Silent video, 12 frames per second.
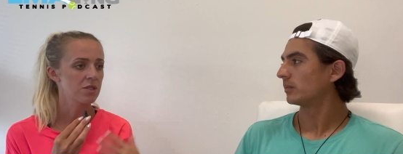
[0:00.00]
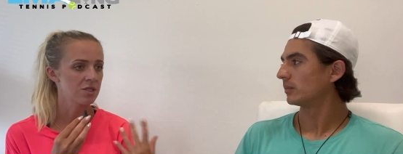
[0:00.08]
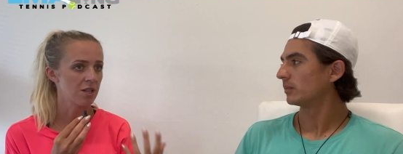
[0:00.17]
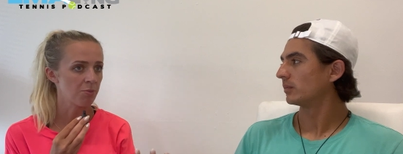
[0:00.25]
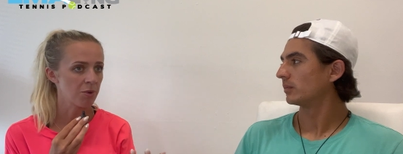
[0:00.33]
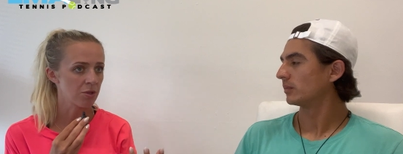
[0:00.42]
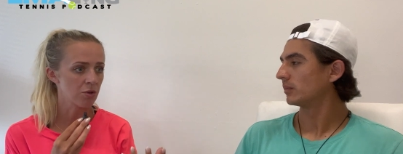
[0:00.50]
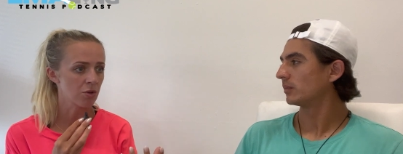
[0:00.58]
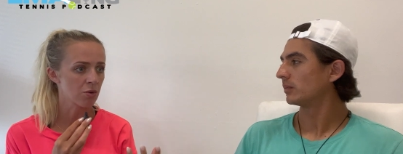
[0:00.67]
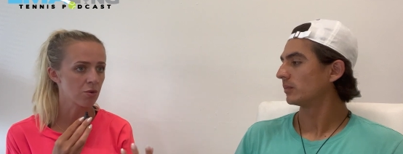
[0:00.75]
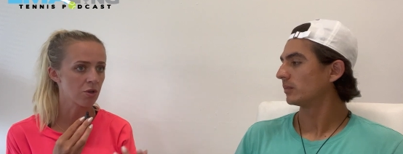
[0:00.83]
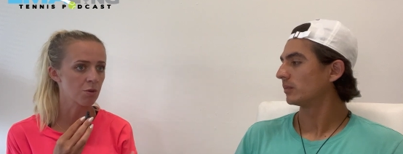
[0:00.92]
Speaker 1: step into the
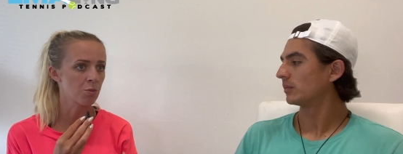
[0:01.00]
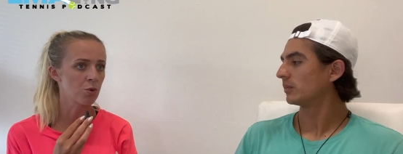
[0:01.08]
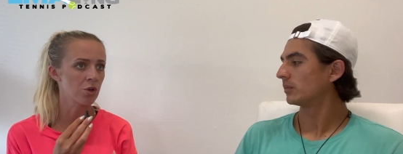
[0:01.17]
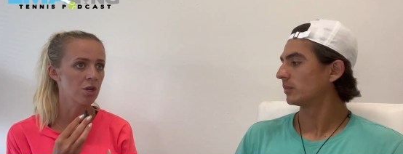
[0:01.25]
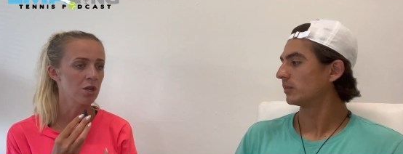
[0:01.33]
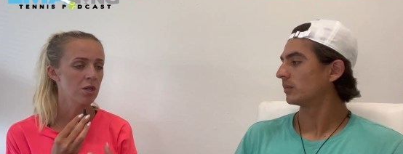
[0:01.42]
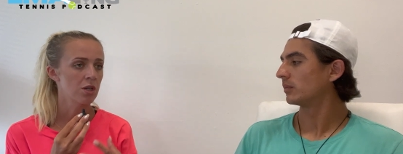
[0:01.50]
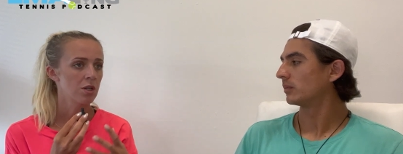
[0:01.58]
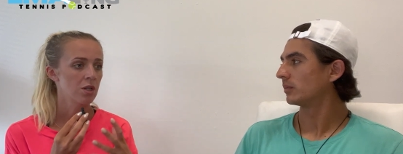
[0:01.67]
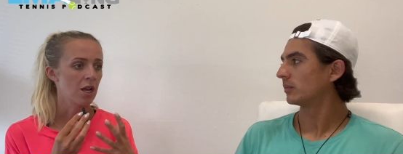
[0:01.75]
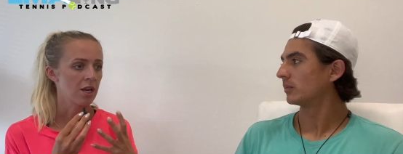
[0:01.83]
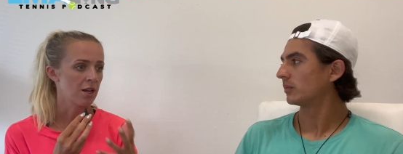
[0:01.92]
court more,
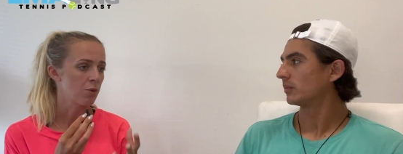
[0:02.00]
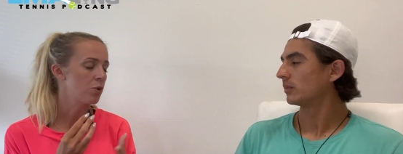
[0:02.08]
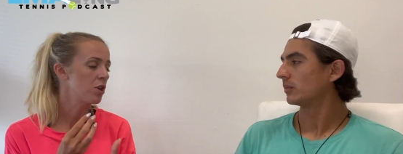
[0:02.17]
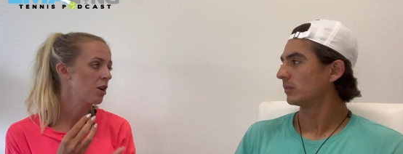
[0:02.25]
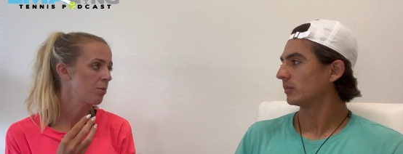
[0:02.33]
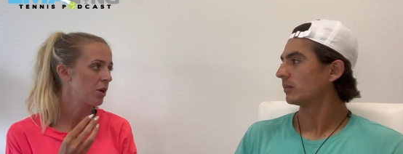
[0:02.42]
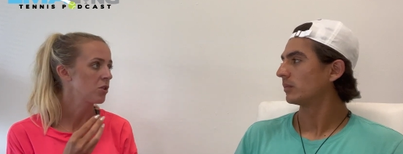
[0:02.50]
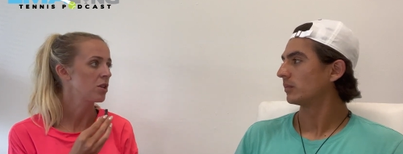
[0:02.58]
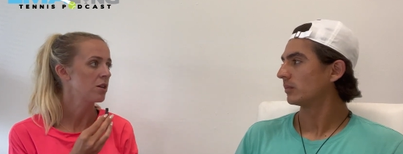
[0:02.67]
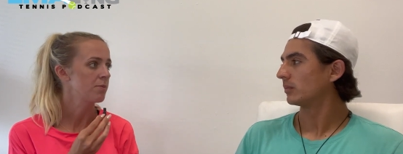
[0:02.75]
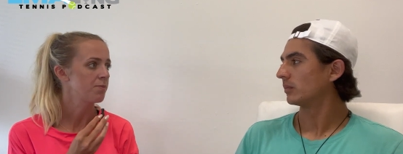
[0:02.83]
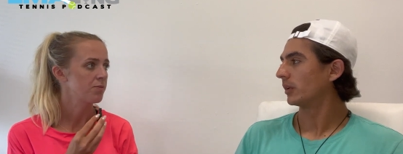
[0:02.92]
and not worry about the
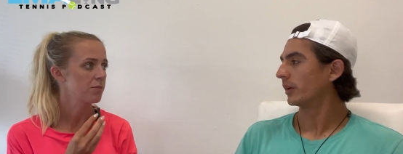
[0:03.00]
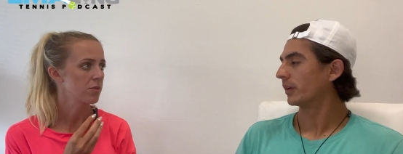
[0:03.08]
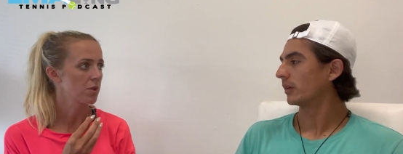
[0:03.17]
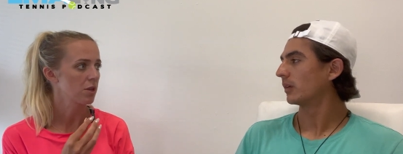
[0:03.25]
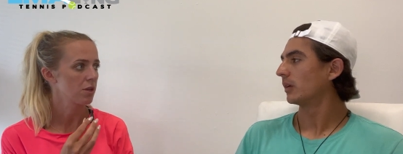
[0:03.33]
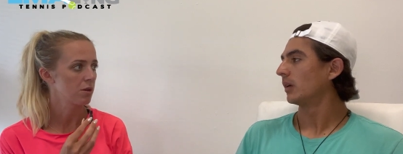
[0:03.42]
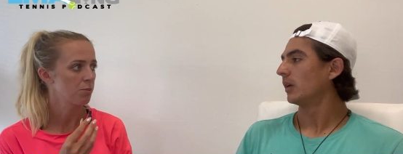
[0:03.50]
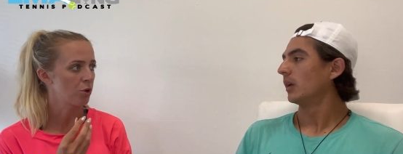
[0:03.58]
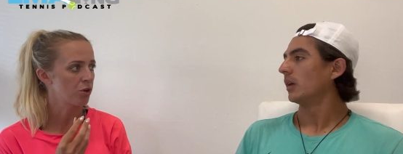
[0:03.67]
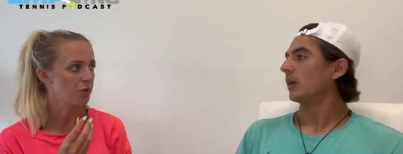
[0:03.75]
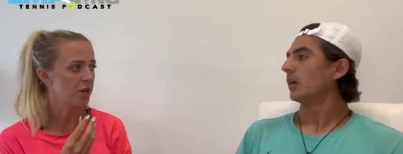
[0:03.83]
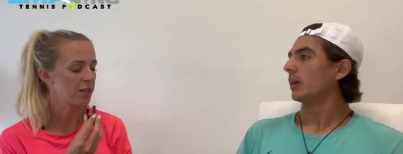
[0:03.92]
right.
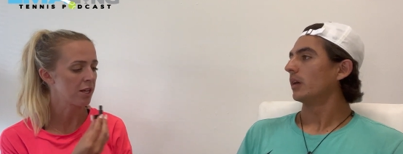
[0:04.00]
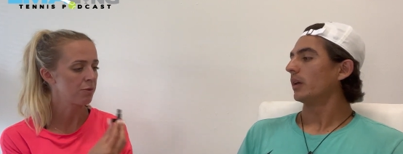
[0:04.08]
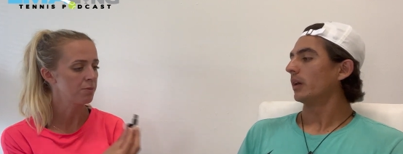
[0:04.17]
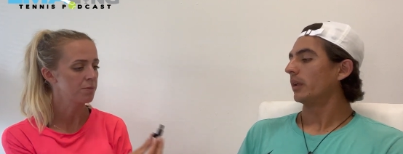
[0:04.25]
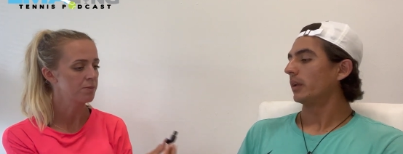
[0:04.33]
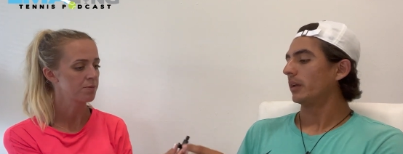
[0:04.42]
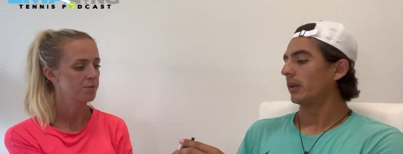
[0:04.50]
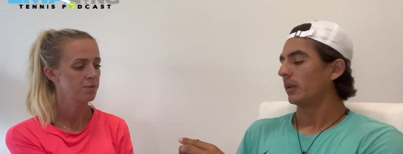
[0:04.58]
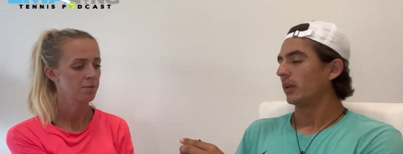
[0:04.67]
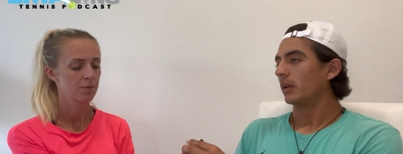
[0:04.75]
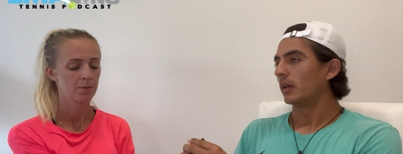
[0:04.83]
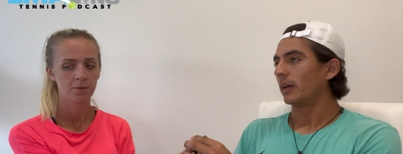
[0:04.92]
point right now.
Speaker 2: And
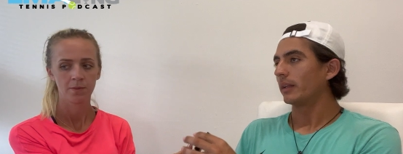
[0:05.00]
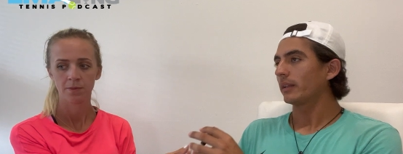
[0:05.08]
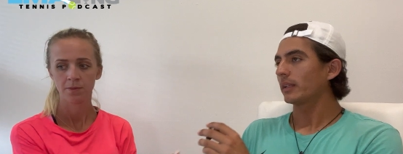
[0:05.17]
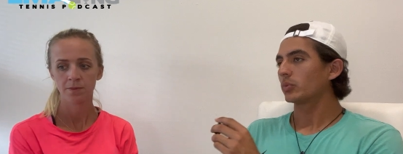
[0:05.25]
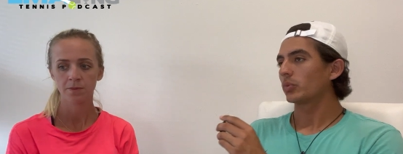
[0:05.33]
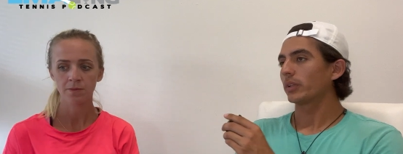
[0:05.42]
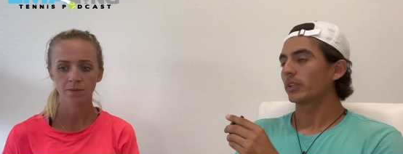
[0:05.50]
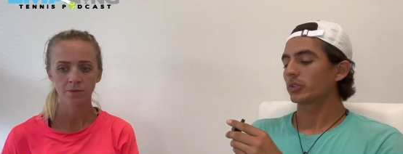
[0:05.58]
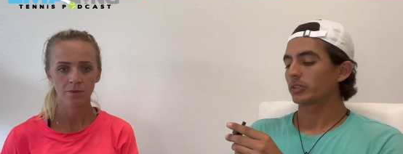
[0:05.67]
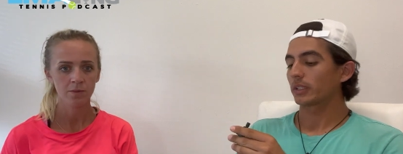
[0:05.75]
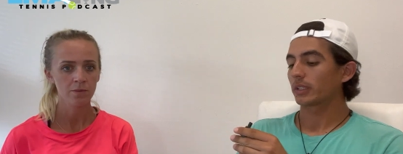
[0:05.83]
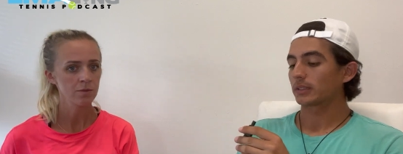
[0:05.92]
I think that's really
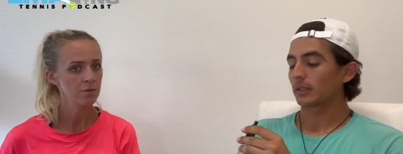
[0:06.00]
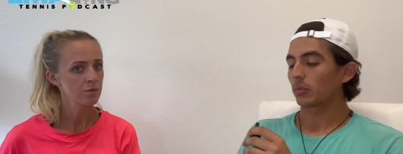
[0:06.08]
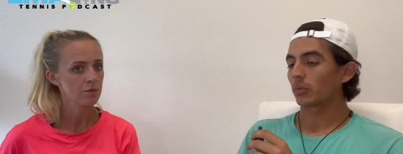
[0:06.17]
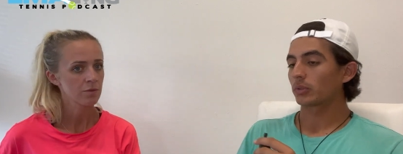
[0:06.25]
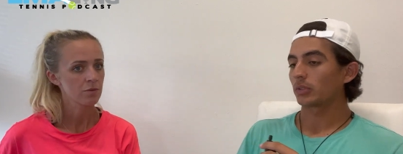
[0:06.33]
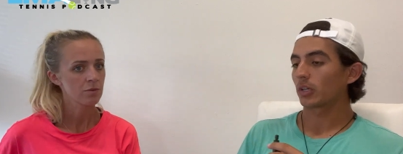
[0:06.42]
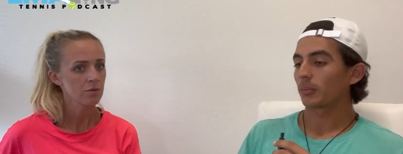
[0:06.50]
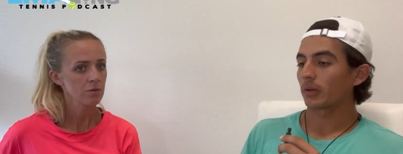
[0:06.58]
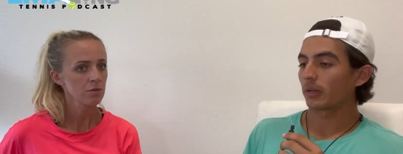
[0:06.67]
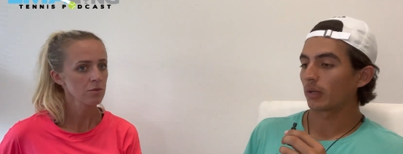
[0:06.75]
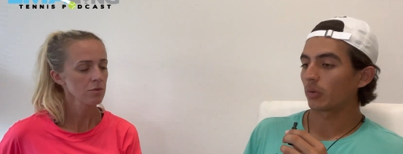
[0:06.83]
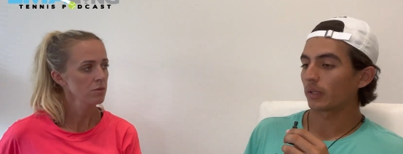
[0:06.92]
interesting, because we were talking
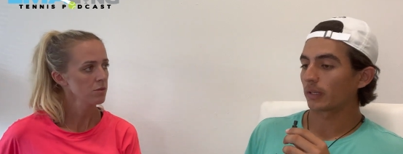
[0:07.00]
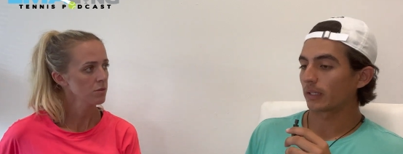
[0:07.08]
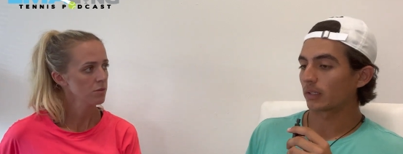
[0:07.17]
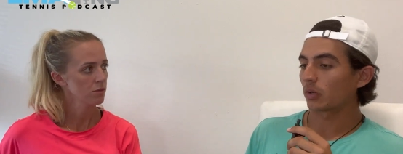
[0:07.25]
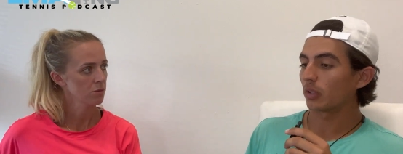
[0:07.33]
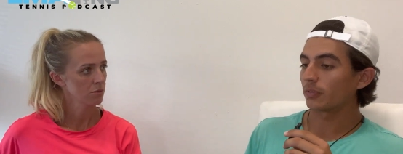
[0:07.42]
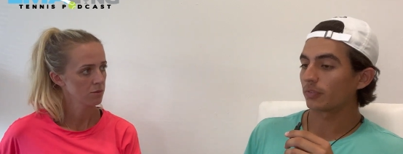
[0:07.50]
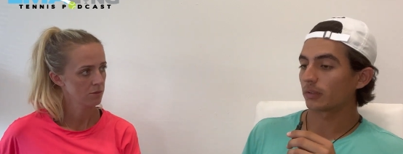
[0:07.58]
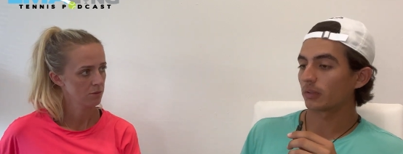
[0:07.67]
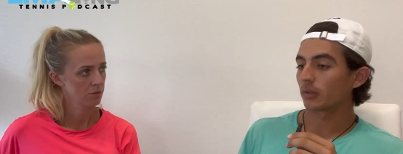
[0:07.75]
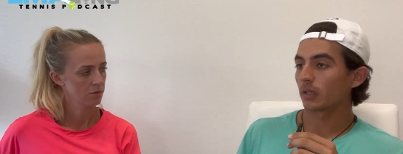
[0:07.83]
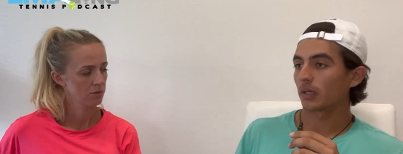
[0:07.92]
about how, like, in golf,
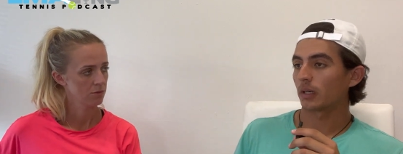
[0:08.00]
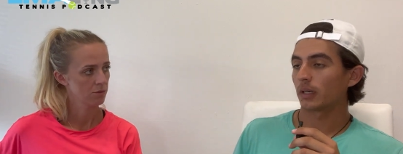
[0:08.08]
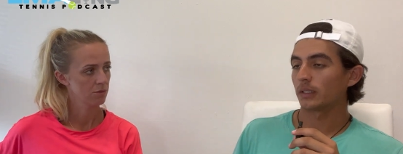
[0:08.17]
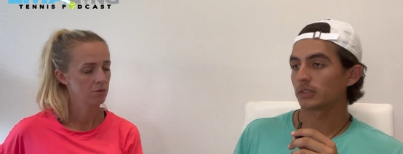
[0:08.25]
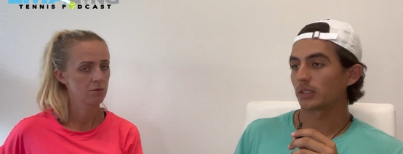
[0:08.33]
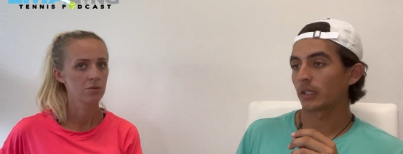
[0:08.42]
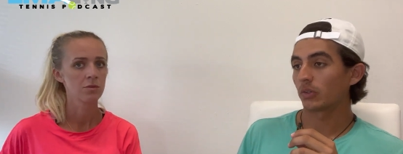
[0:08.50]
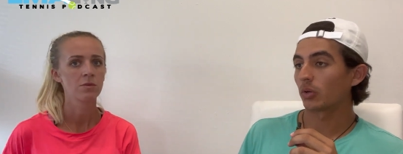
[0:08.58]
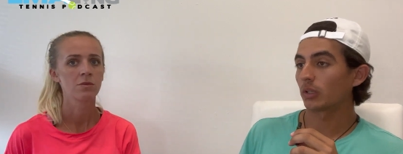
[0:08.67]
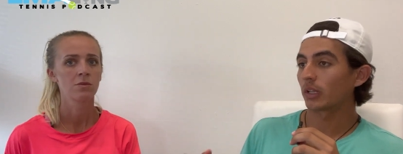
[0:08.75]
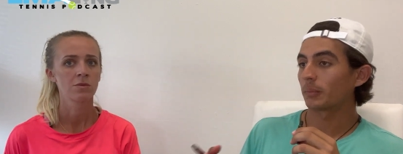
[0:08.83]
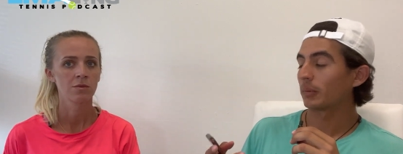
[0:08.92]
uh, I, I know
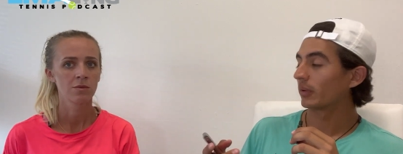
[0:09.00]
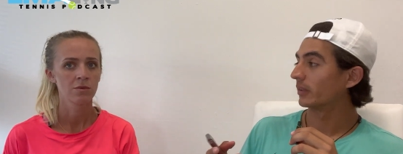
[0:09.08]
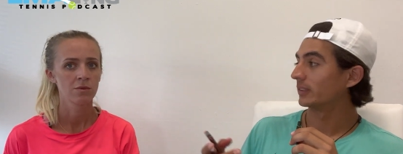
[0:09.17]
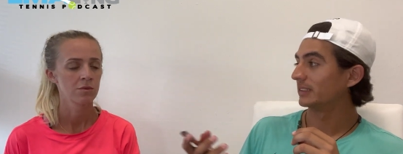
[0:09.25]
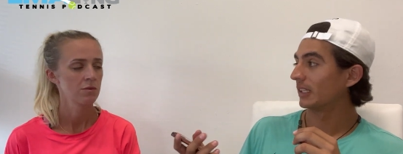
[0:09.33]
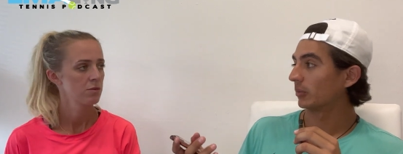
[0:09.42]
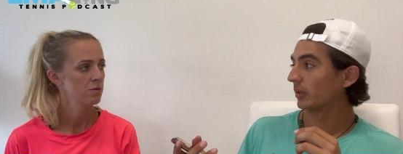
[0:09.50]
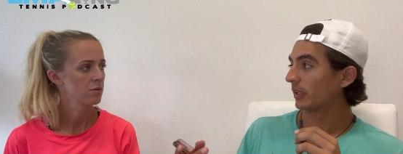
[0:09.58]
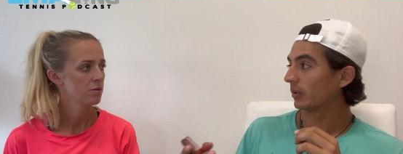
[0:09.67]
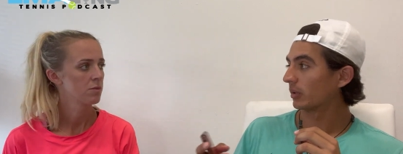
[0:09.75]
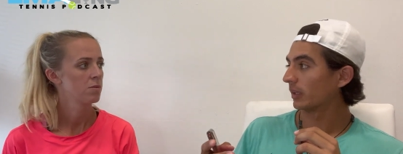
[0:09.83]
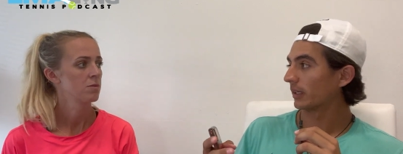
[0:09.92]
a lot of people are the same, right?
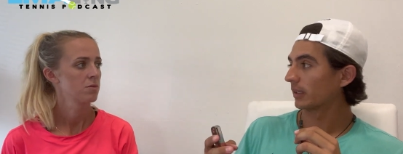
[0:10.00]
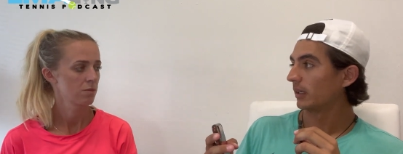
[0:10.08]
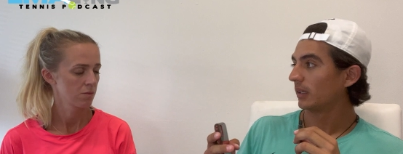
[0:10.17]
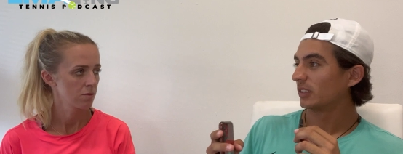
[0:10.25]
They were, like,